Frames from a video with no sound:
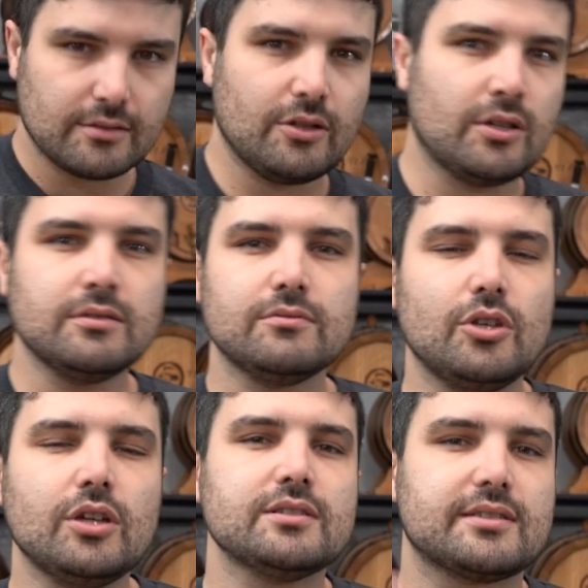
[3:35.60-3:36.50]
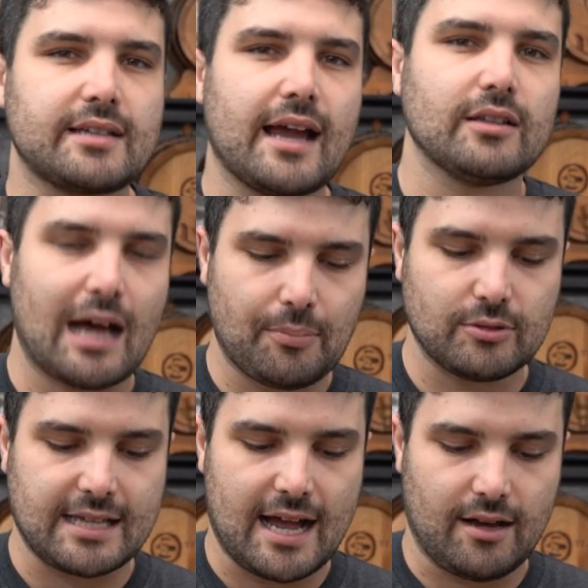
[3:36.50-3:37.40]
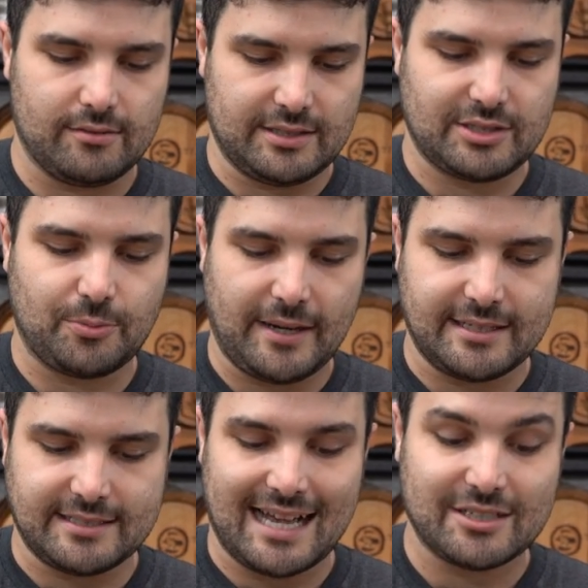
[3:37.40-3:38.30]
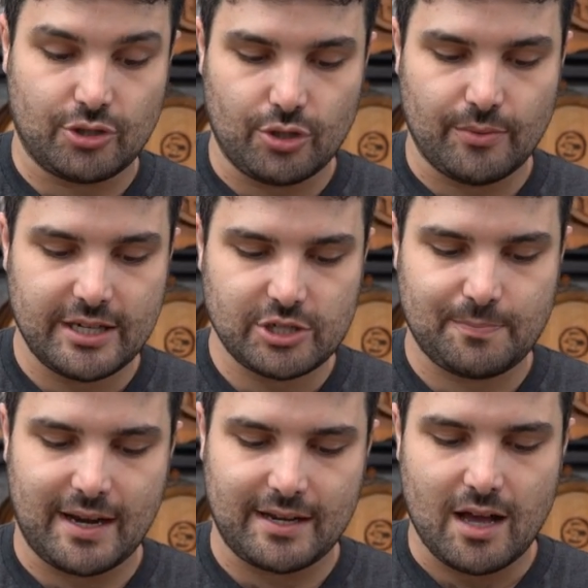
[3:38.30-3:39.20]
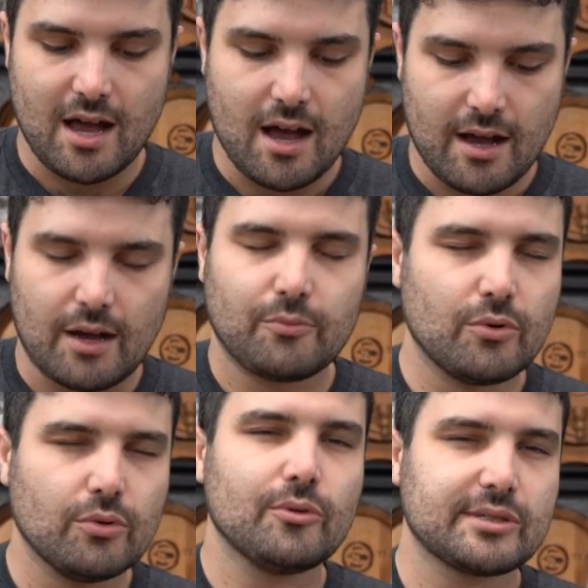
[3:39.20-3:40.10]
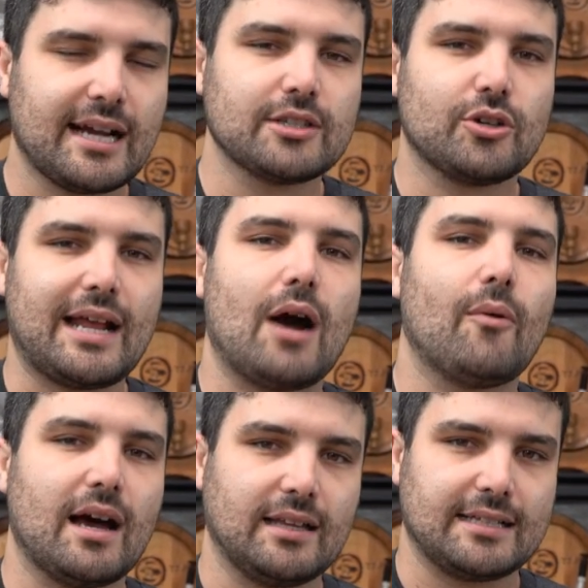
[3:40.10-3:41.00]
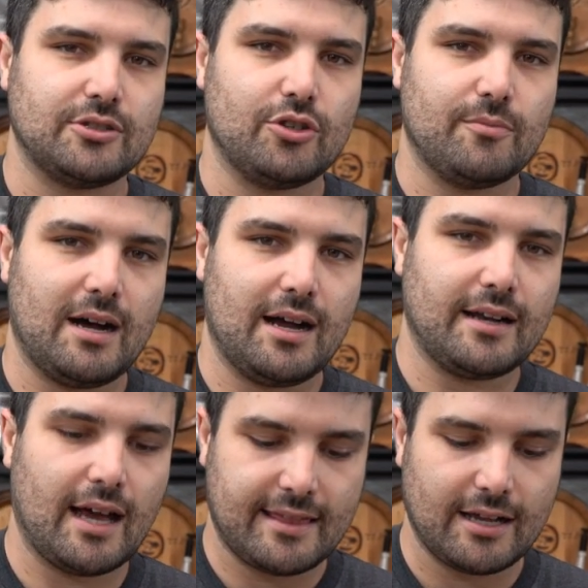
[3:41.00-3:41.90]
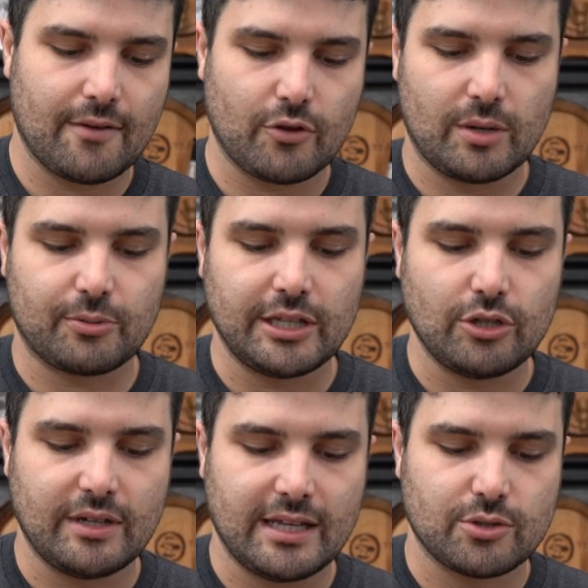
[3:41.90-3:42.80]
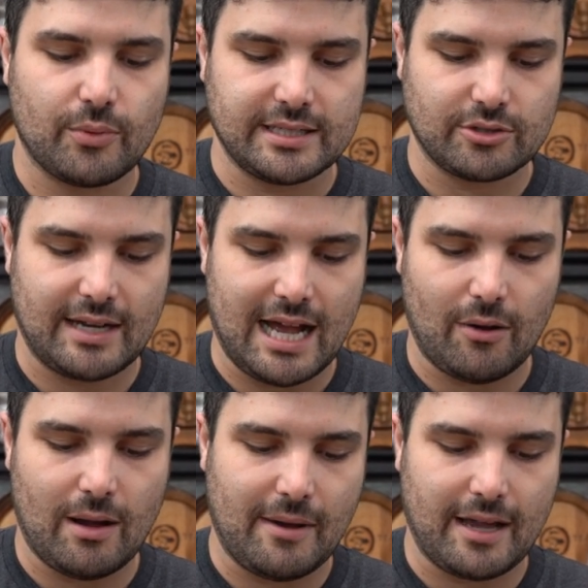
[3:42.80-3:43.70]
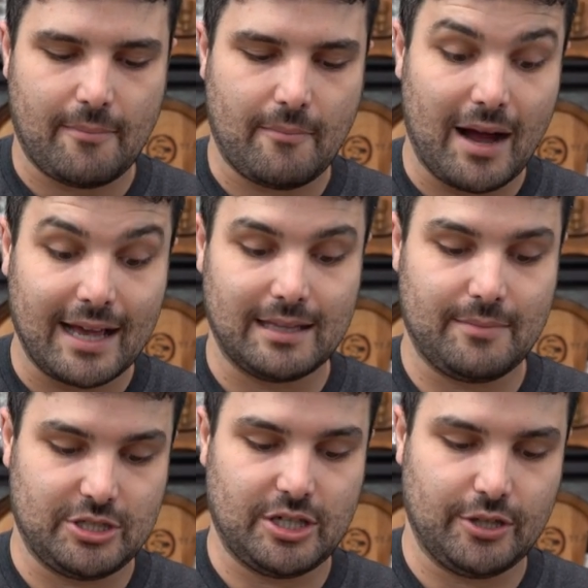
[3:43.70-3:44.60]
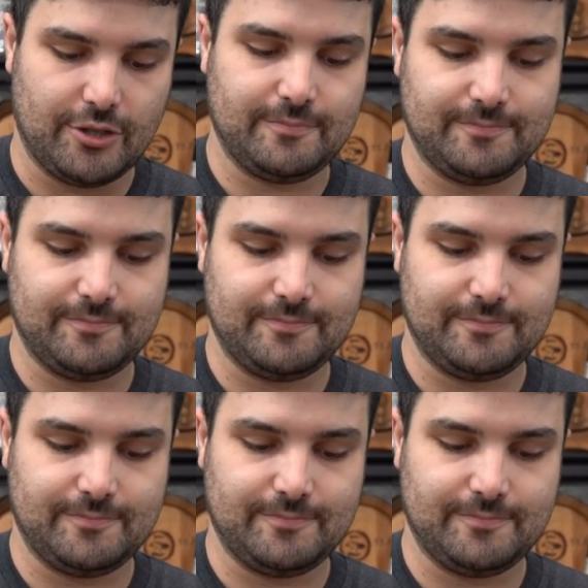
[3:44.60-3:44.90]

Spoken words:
you can scale up or down the sweetness as you wish, but we'll touch on how I like to do mine. I think I've got a pretty unique twist on how I make my limoncello.